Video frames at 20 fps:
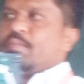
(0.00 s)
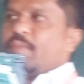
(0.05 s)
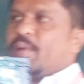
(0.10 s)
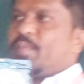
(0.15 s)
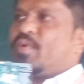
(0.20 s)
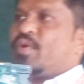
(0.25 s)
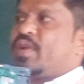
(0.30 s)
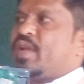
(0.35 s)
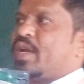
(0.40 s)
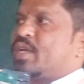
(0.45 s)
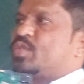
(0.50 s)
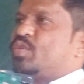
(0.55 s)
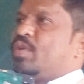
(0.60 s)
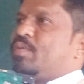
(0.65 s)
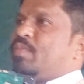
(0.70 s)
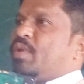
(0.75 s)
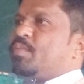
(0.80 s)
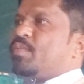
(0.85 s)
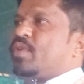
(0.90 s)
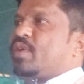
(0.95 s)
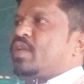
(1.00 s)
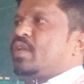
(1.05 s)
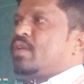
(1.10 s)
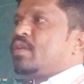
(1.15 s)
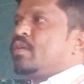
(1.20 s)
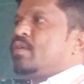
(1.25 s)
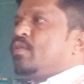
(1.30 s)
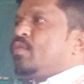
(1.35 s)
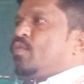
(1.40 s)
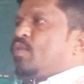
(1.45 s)
memory, actual memory.
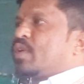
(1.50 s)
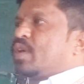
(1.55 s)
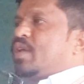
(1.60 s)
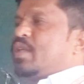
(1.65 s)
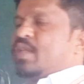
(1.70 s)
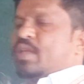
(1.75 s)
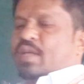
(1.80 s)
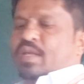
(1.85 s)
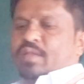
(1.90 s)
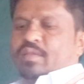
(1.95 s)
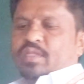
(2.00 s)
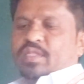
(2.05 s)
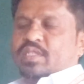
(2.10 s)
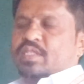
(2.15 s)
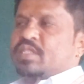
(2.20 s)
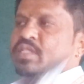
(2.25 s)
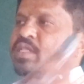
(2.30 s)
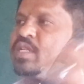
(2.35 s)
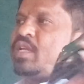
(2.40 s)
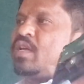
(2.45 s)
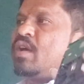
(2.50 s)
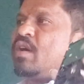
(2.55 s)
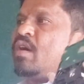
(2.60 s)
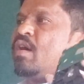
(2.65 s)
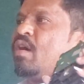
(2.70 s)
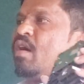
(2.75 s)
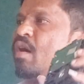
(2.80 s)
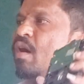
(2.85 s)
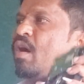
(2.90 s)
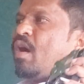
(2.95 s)
Okay, this is the
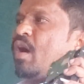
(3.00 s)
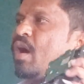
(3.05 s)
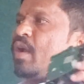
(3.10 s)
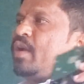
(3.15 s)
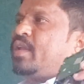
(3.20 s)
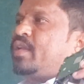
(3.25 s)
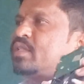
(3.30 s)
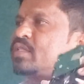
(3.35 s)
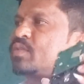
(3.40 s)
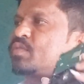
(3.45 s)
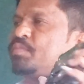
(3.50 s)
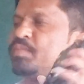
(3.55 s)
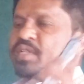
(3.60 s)
hard disk.